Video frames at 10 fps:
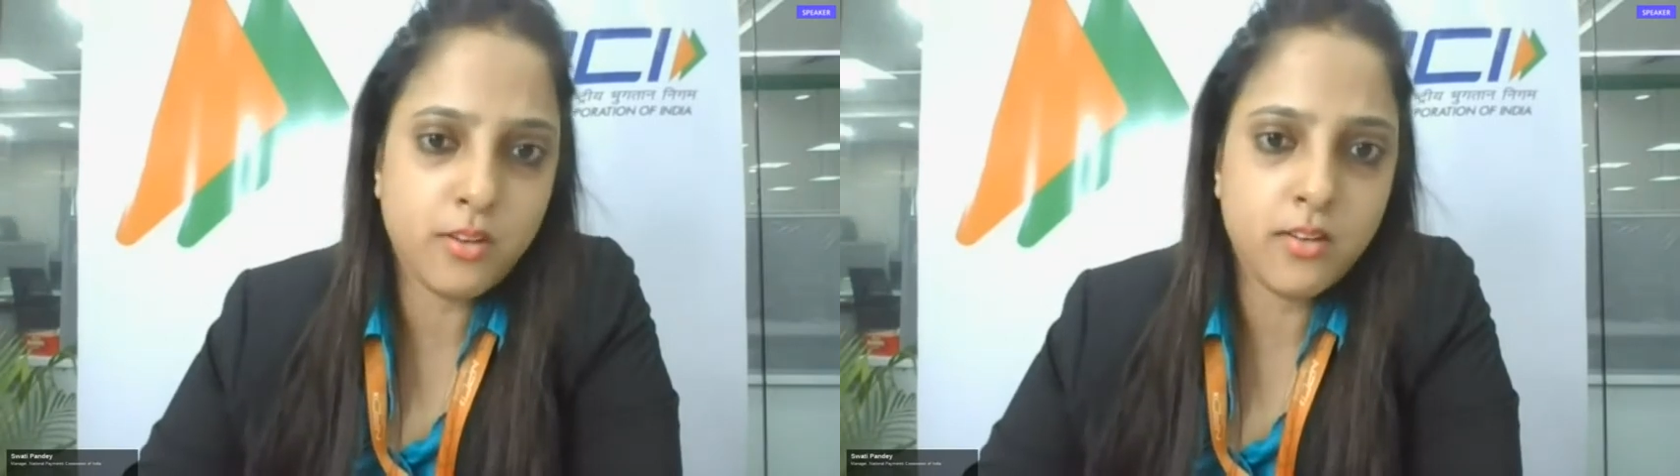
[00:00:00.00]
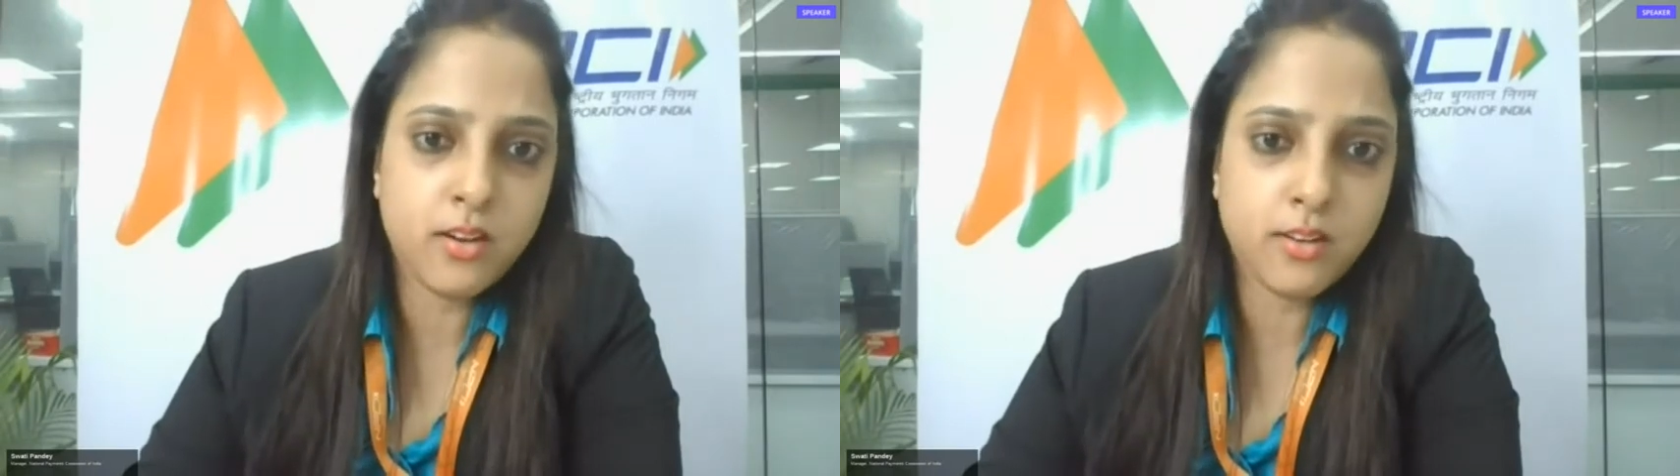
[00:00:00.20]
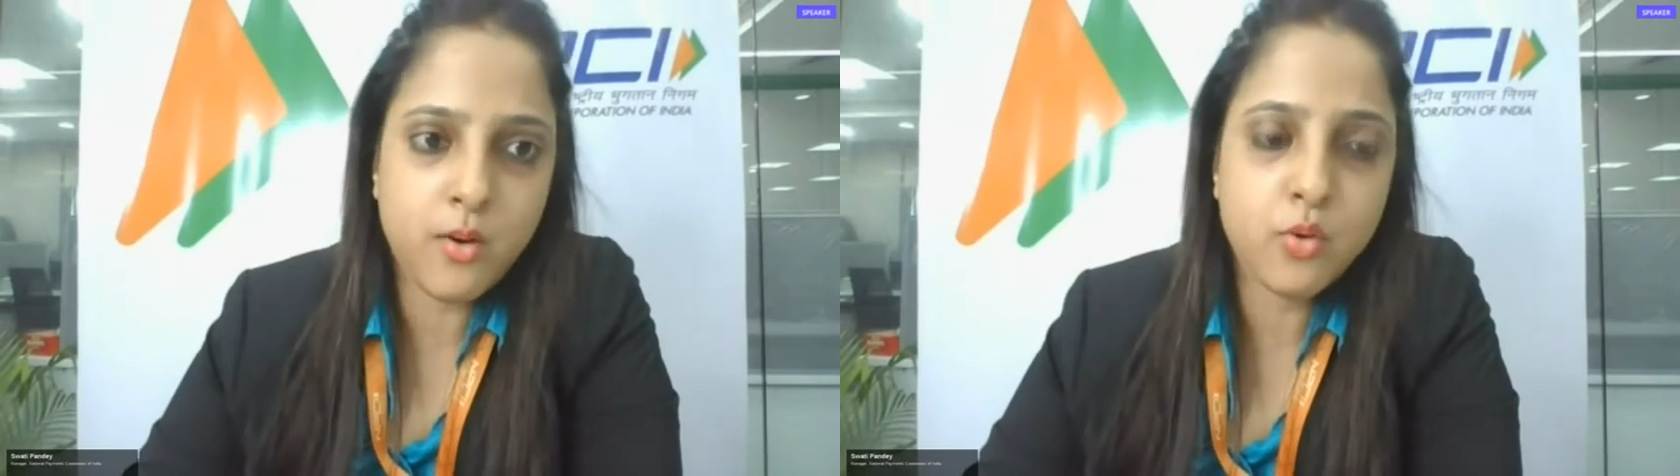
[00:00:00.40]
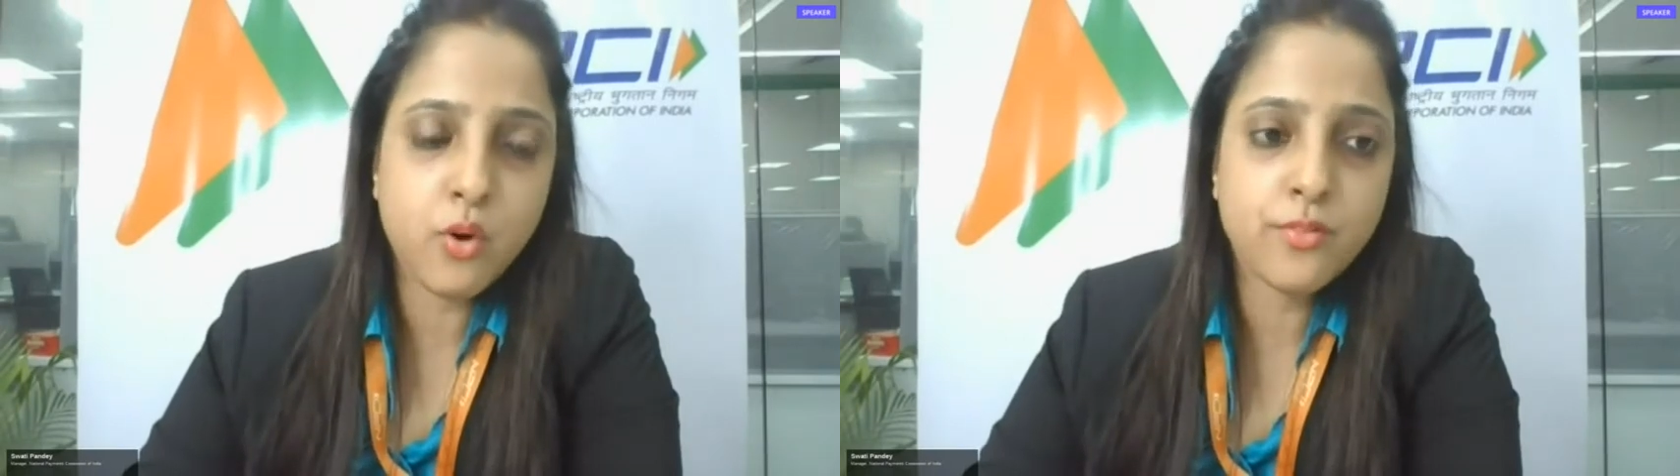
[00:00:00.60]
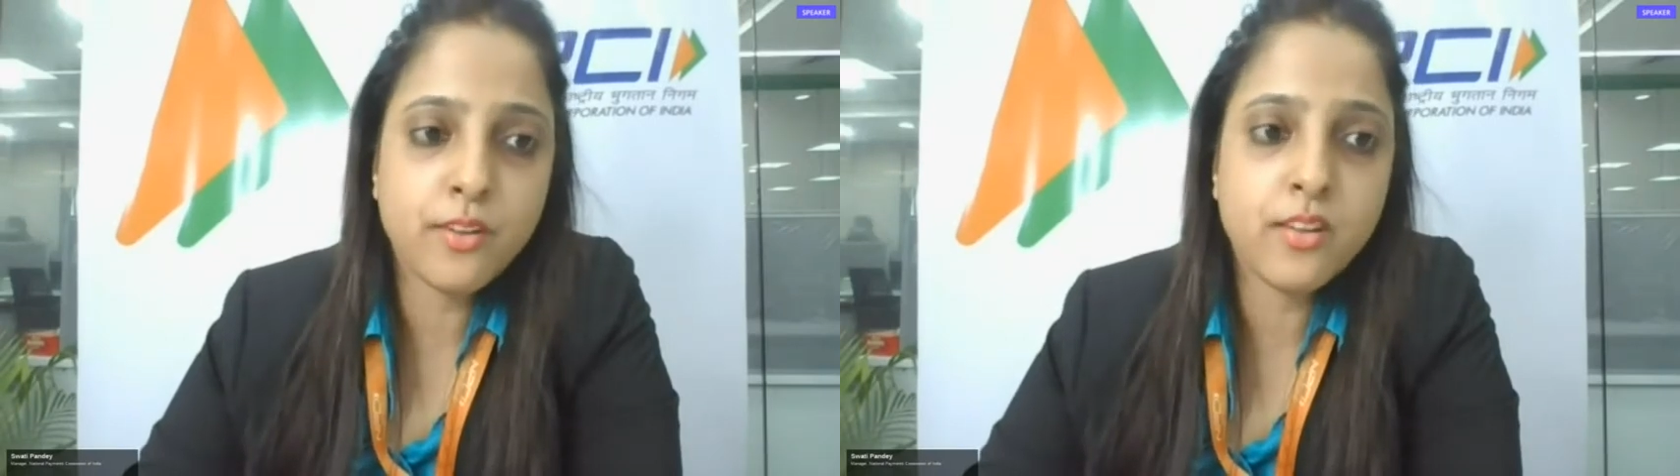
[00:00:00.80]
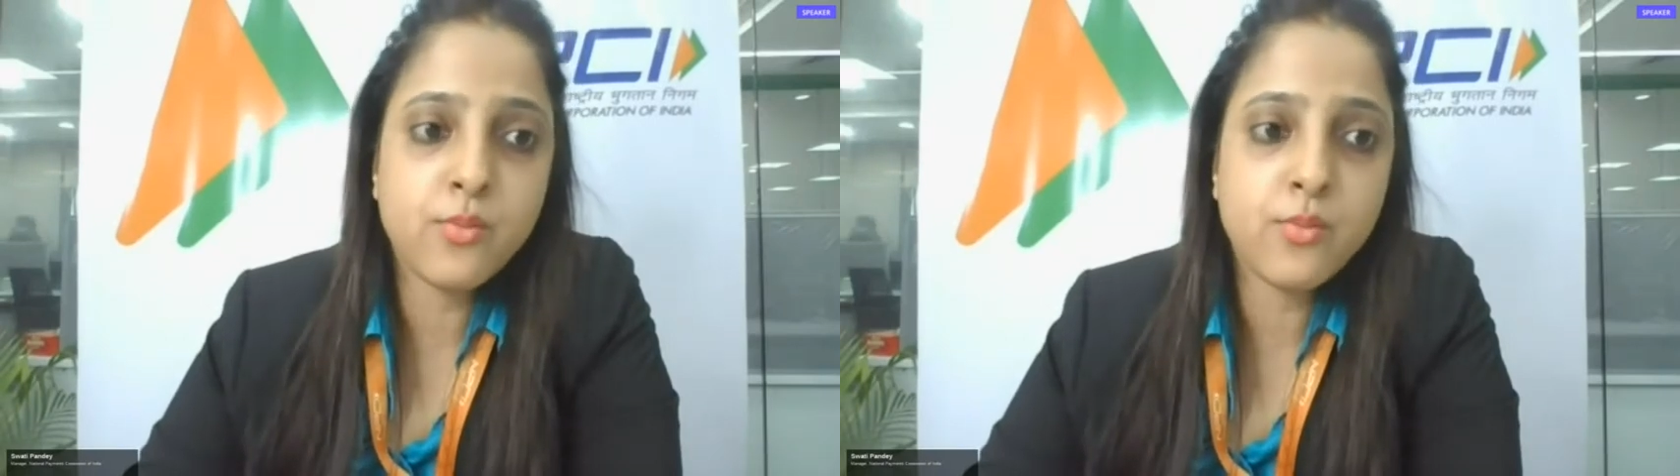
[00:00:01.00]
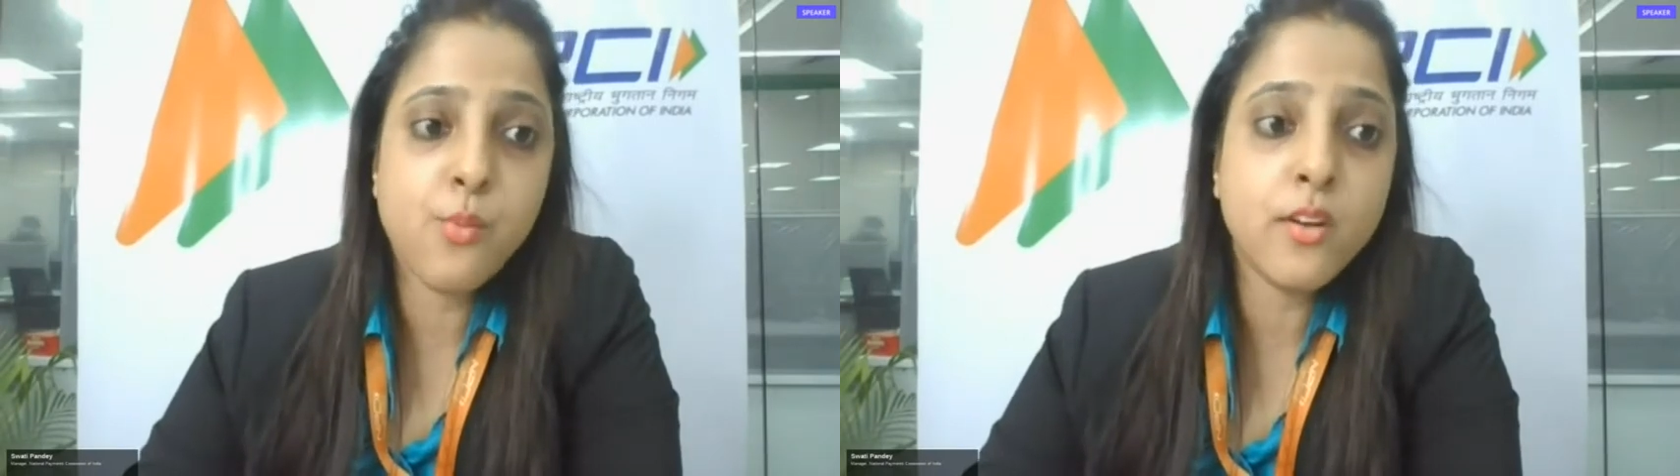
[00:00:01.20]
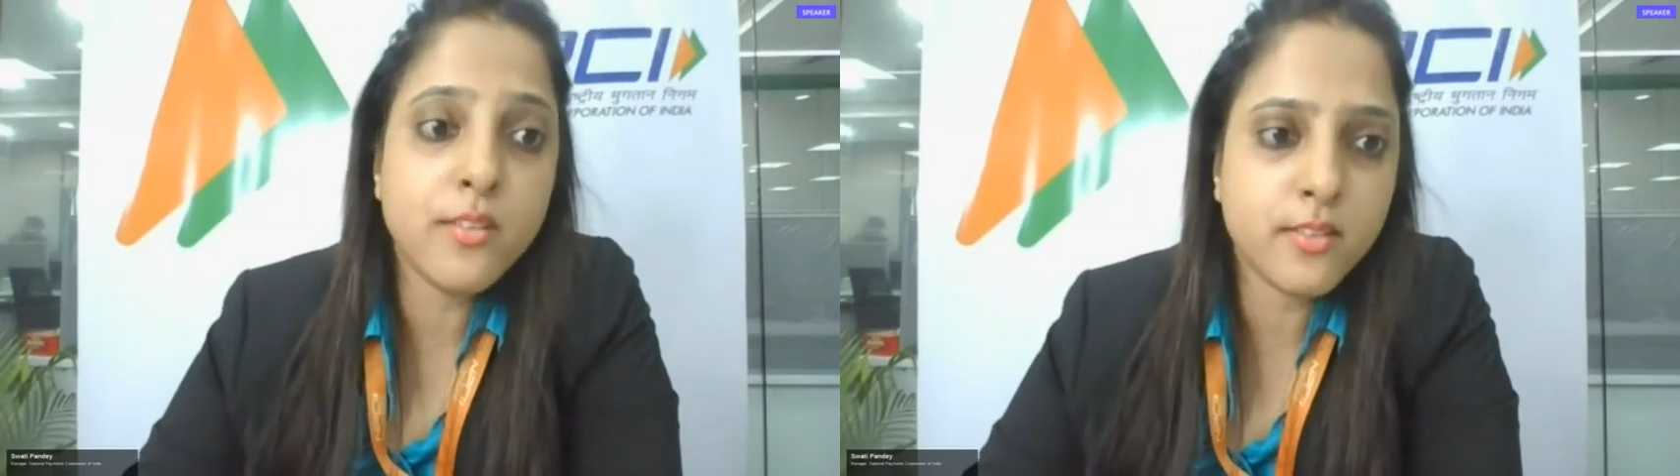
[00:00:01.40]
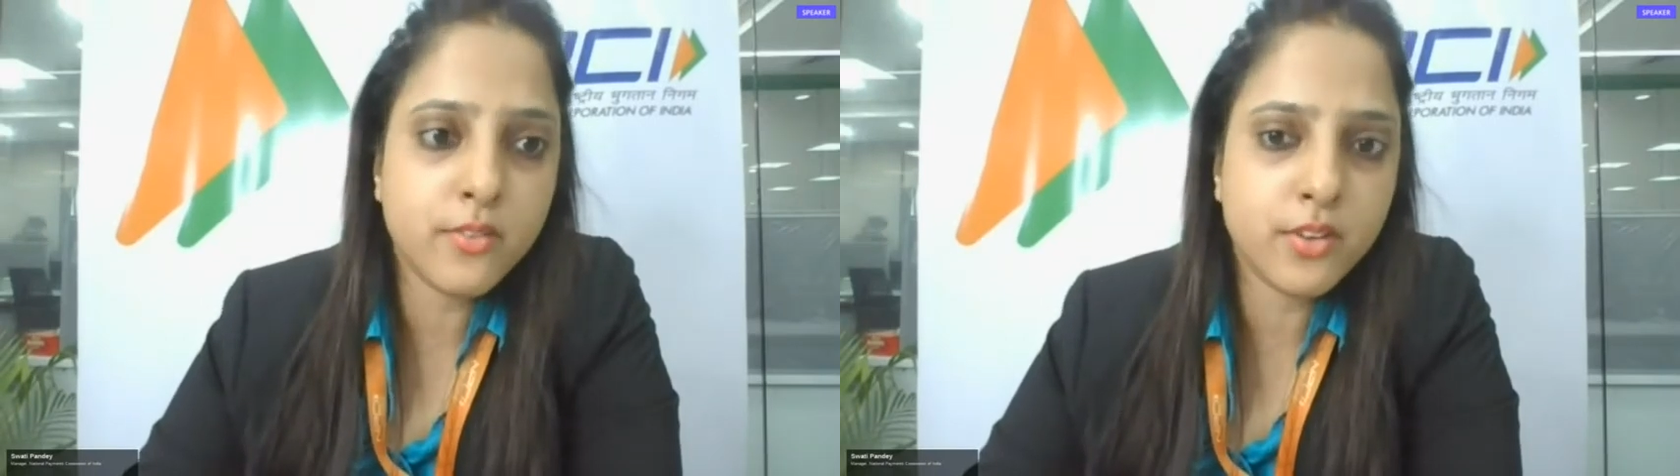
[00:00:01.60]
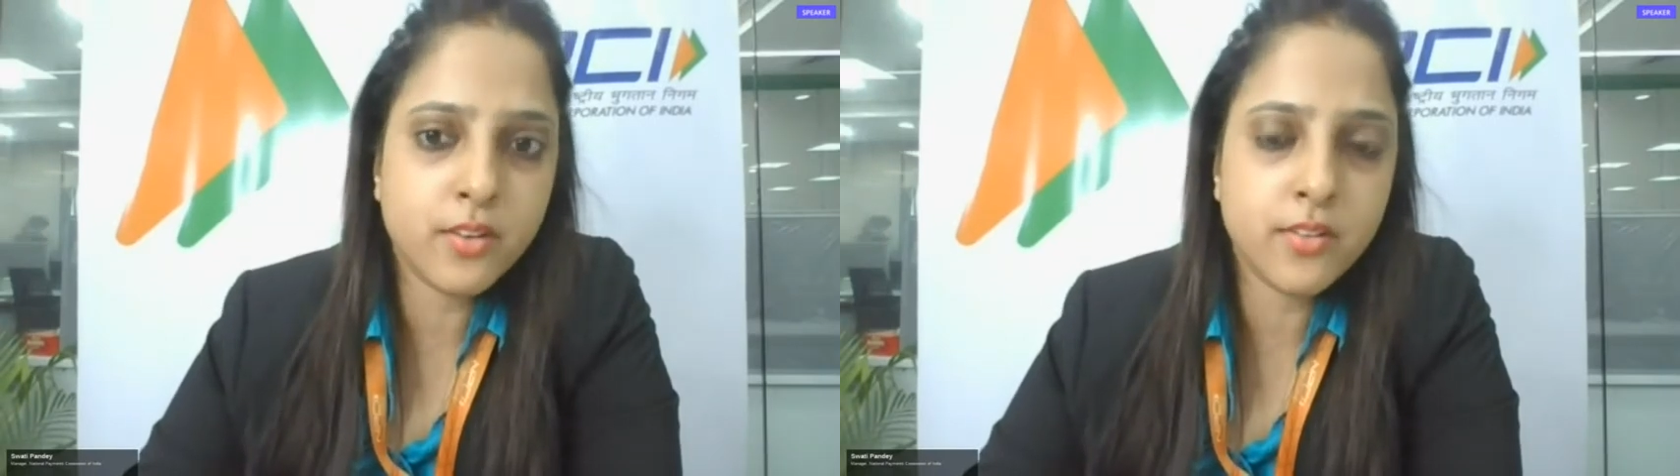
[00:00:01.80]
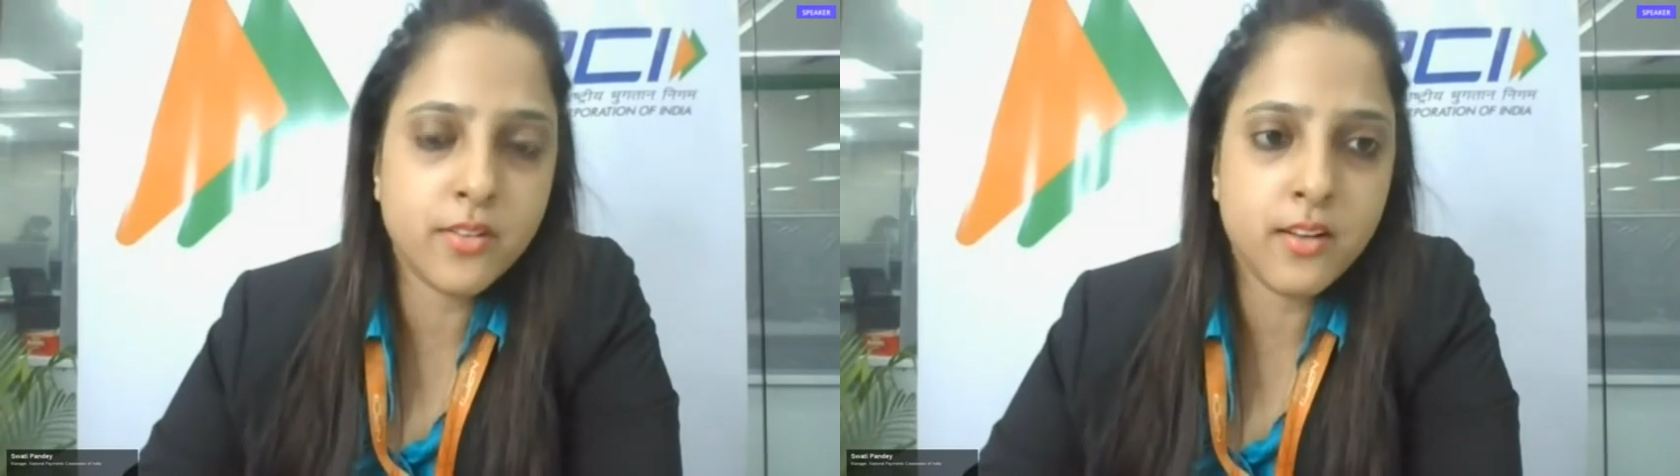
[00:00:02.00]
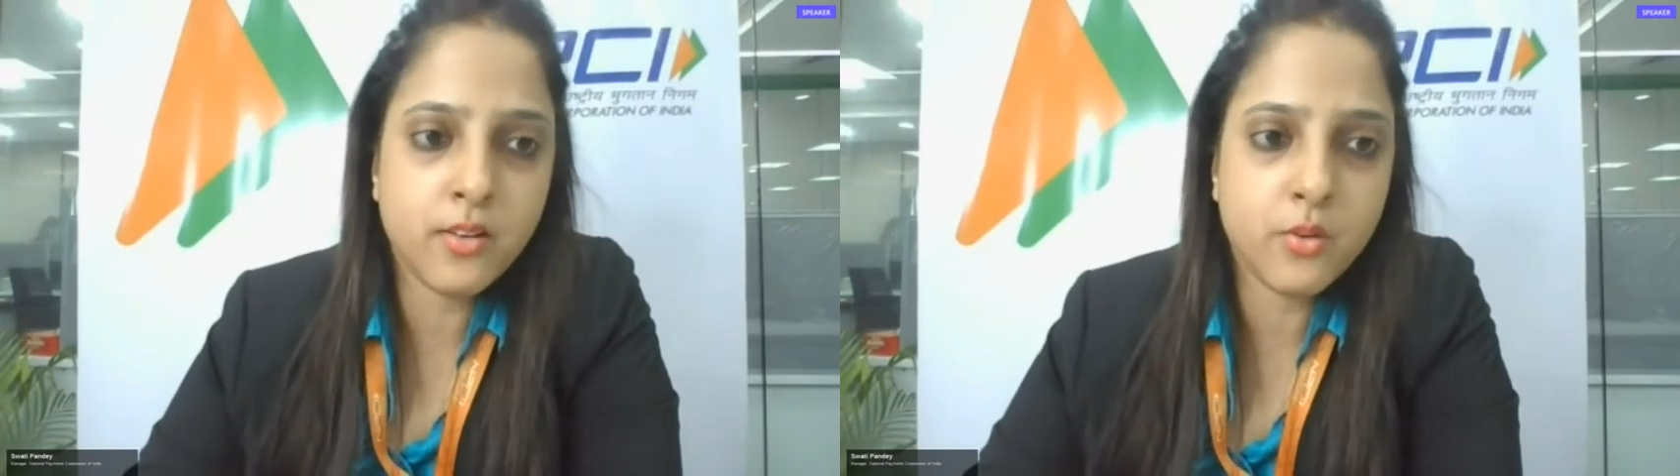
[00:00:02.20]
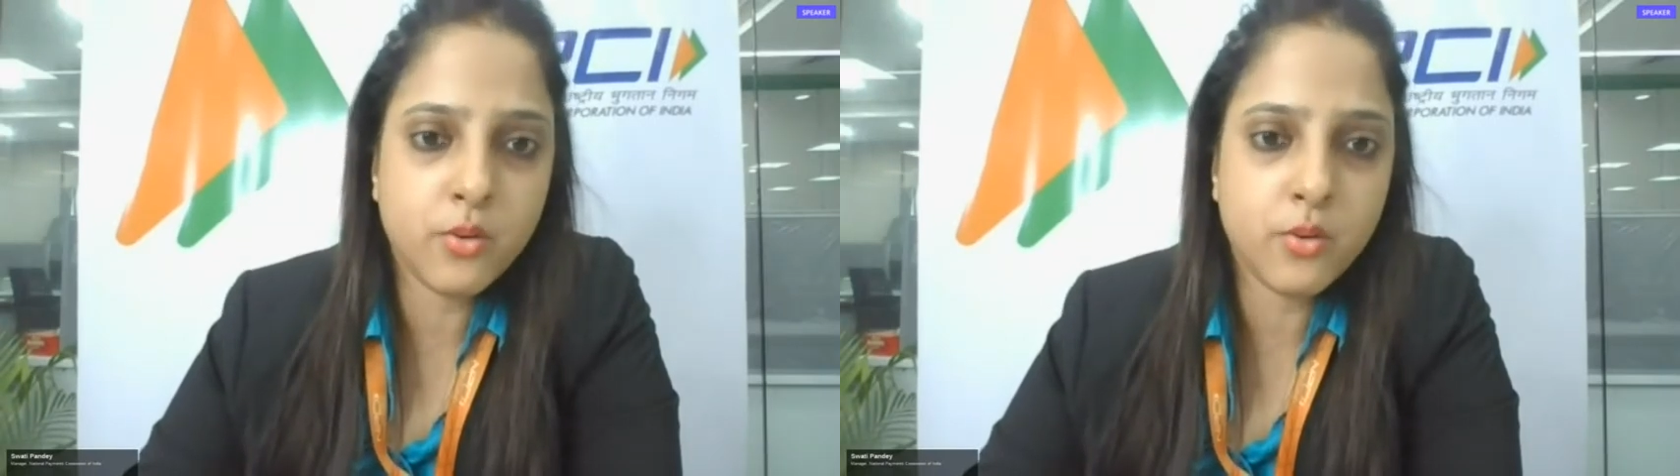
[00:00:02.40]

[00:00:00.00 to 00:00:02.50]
the account of the sponsor which is there,